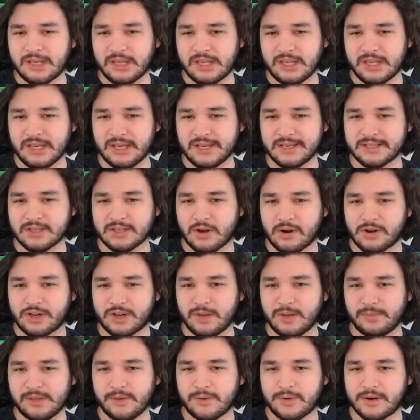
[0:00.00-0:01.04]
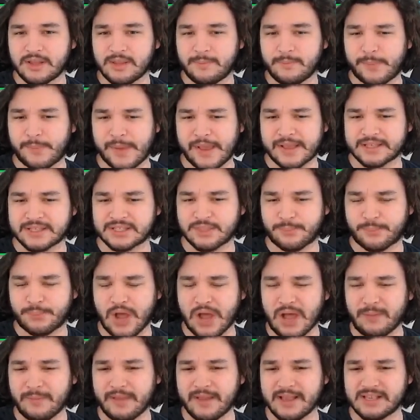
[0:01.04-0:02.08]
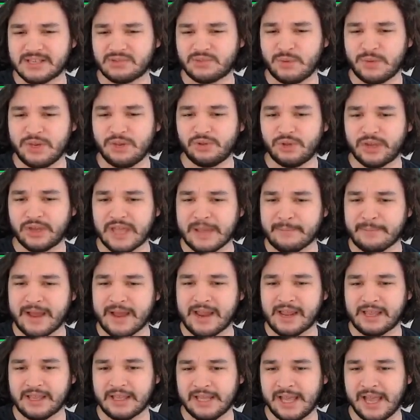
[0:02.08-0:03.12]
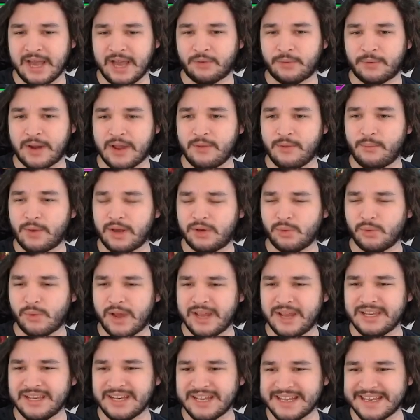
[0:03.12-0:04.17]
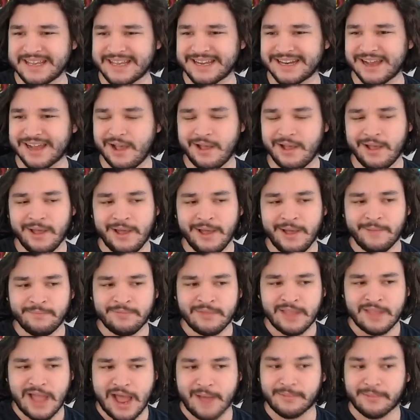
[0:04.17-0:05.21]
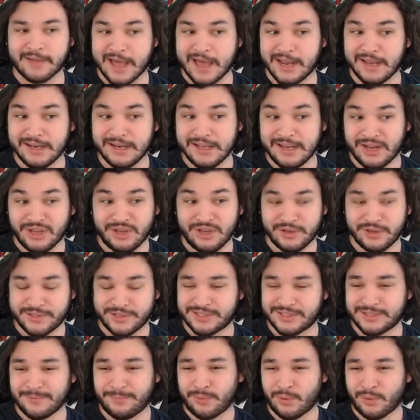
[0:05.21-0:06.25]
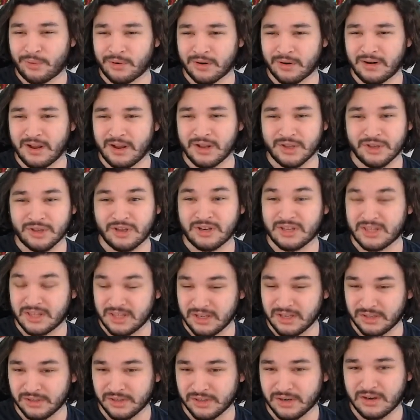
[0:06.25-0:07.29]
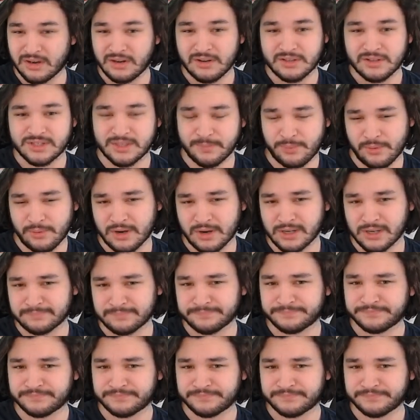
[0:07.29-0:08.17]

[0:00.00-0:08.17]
he is arguably one of the best. The problem is when you look at my account, right? What do I need? I kind of need a good support, a good healer support,